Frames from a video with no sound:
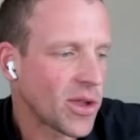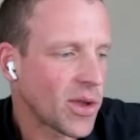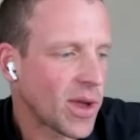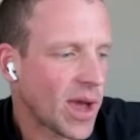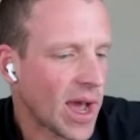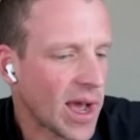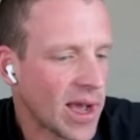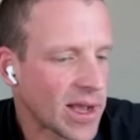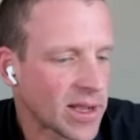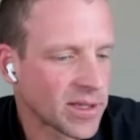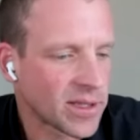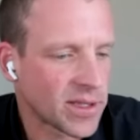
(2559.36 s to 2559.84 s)

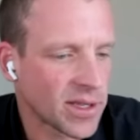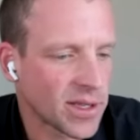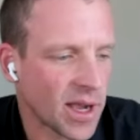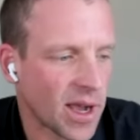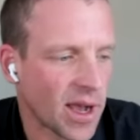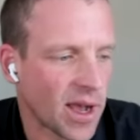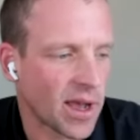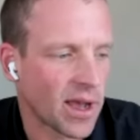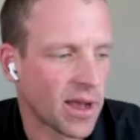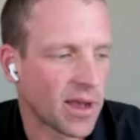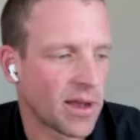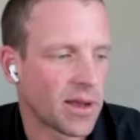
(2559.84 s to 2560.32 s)
guys,
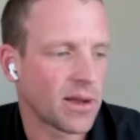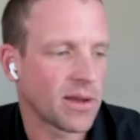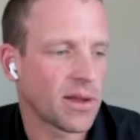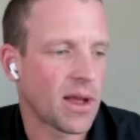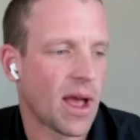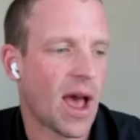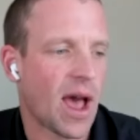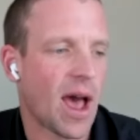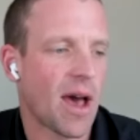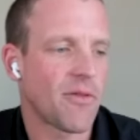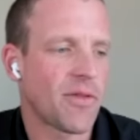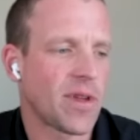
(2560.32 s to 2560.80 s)

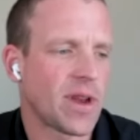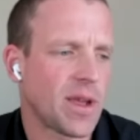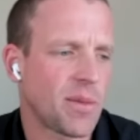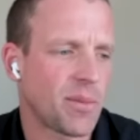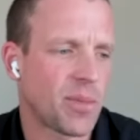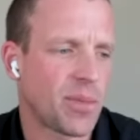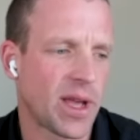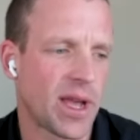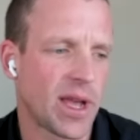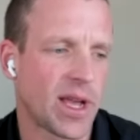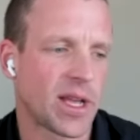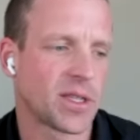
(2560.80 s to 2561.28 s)
have any
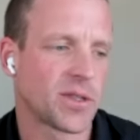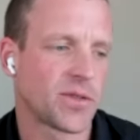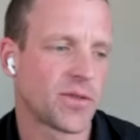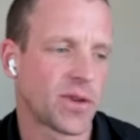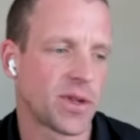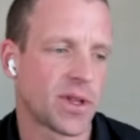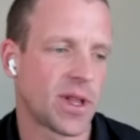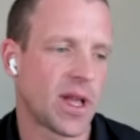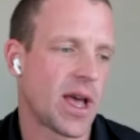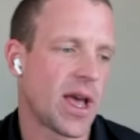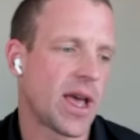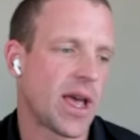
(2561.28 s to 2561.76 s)
plans for
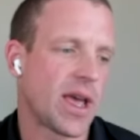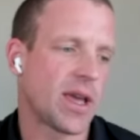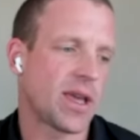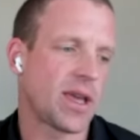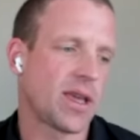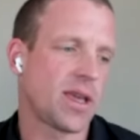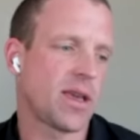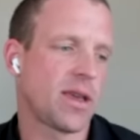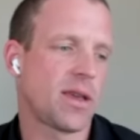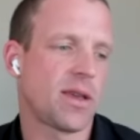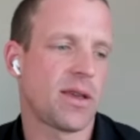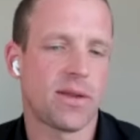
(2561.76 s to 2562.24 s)
like
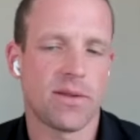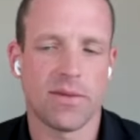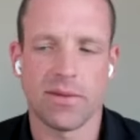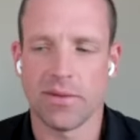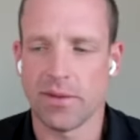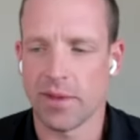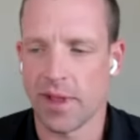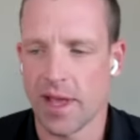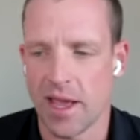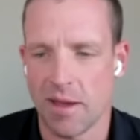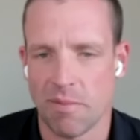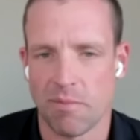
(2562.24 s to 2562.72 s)

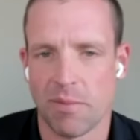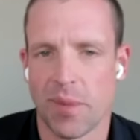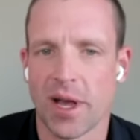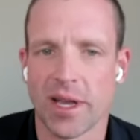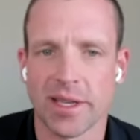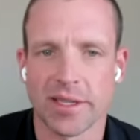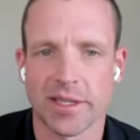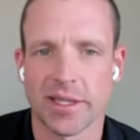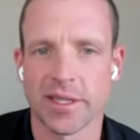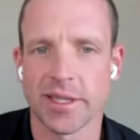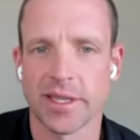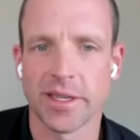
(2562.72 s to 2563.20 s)

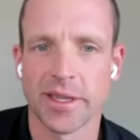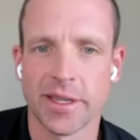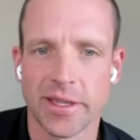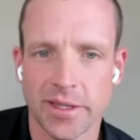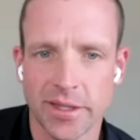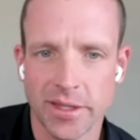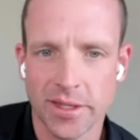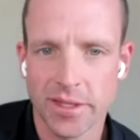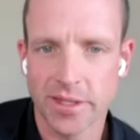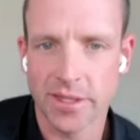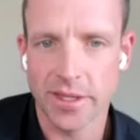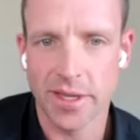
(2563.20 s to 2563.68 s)

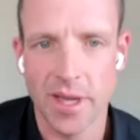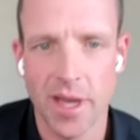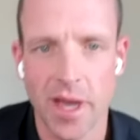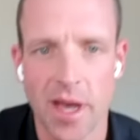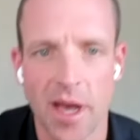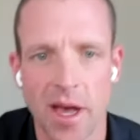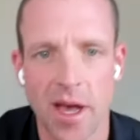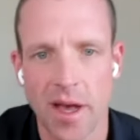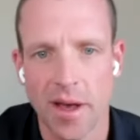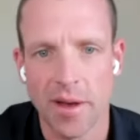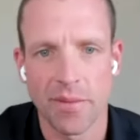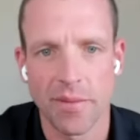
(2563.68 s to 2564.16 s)
buses,
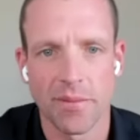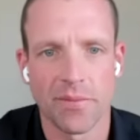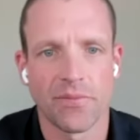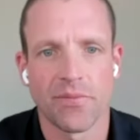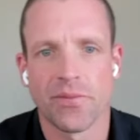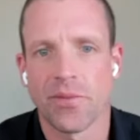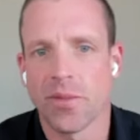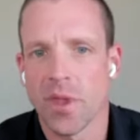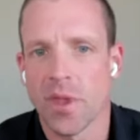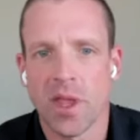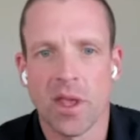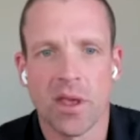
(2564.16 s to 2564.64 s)

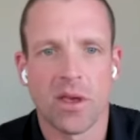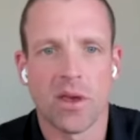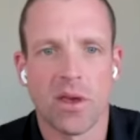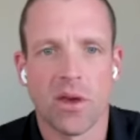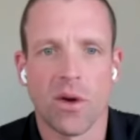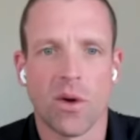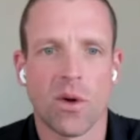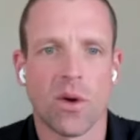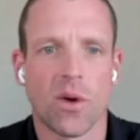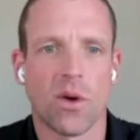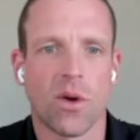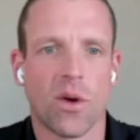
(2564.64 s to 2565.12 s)

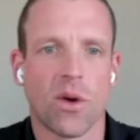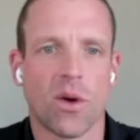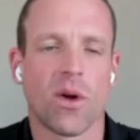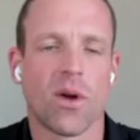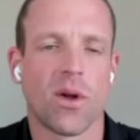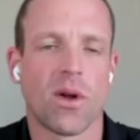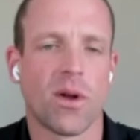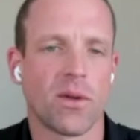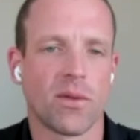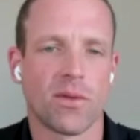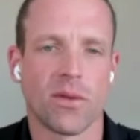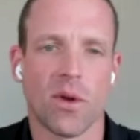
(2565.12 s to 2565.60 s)

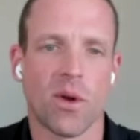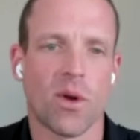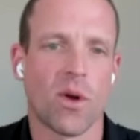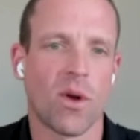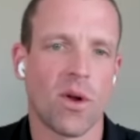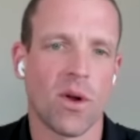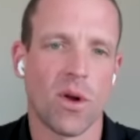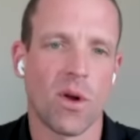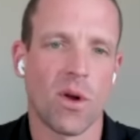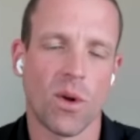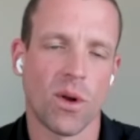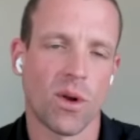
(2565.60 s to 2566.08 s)

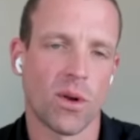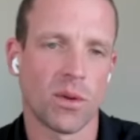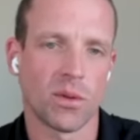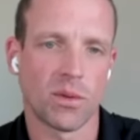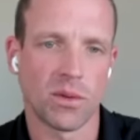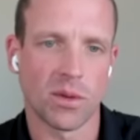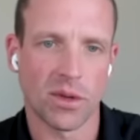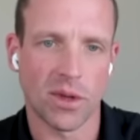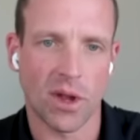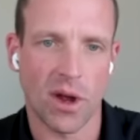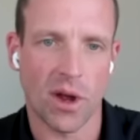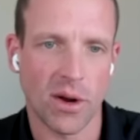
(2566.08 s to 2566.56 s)
or
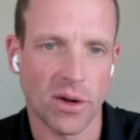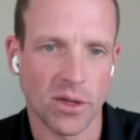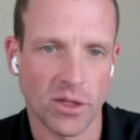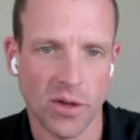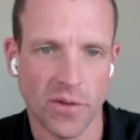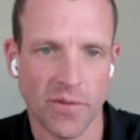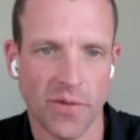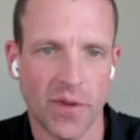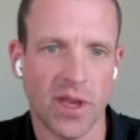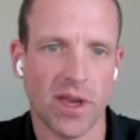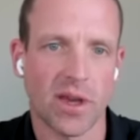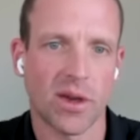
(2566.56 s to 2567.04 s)
larger
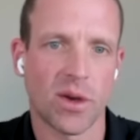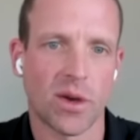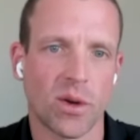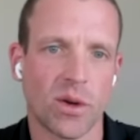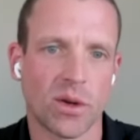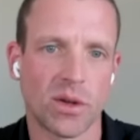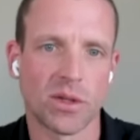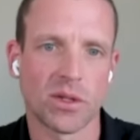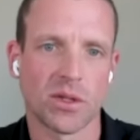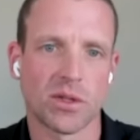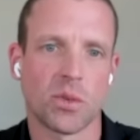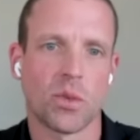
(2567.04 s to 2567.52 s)

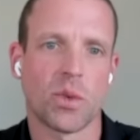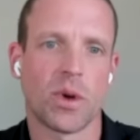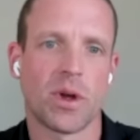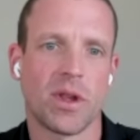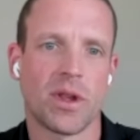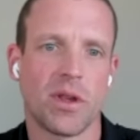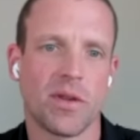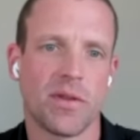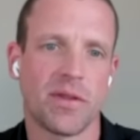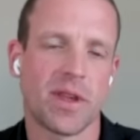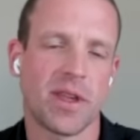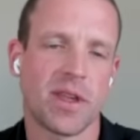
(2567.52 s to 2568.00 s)
vehicles? What do
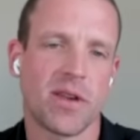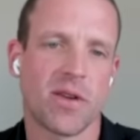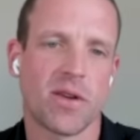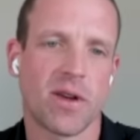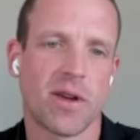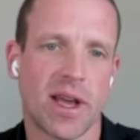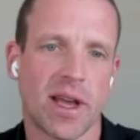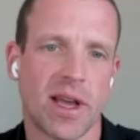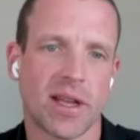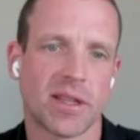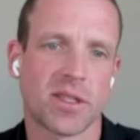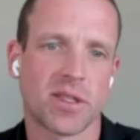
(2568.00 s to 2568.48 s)
you think your
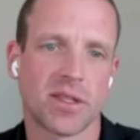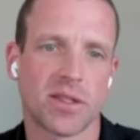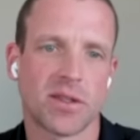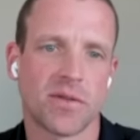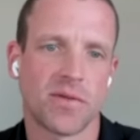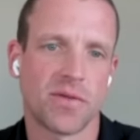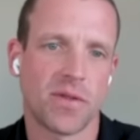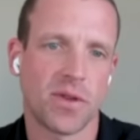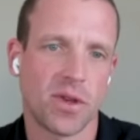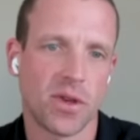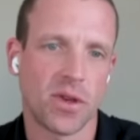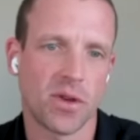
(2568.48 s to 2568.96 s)
next
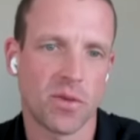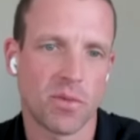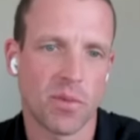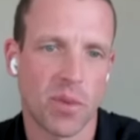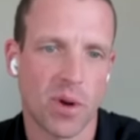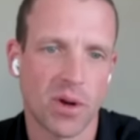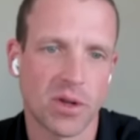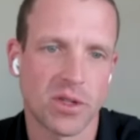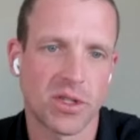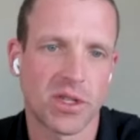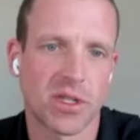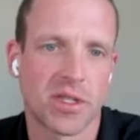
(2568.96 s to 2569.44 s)
few
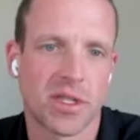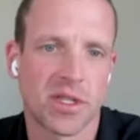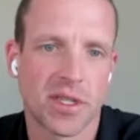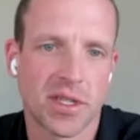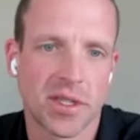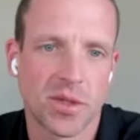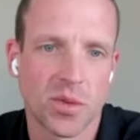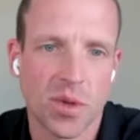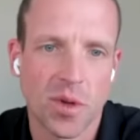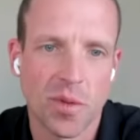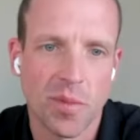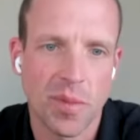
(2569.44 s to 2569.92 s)
purchases
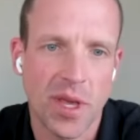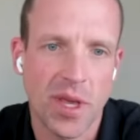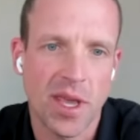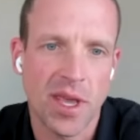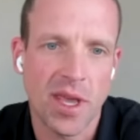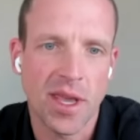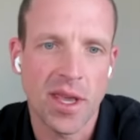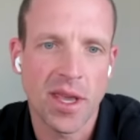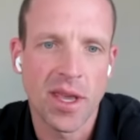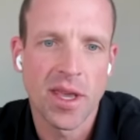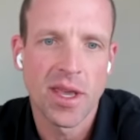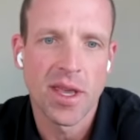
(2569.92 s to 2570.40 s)
will
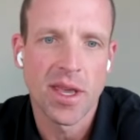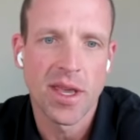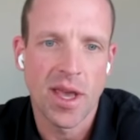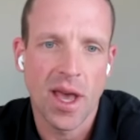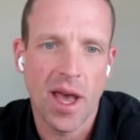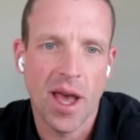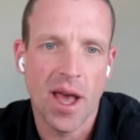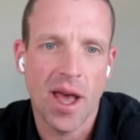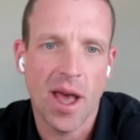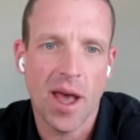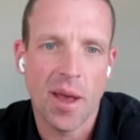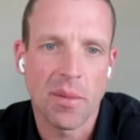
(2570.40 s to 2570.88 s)
be?
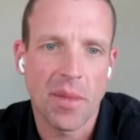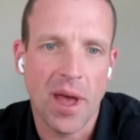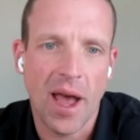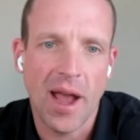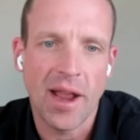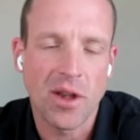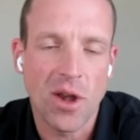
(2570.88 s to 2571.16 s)
I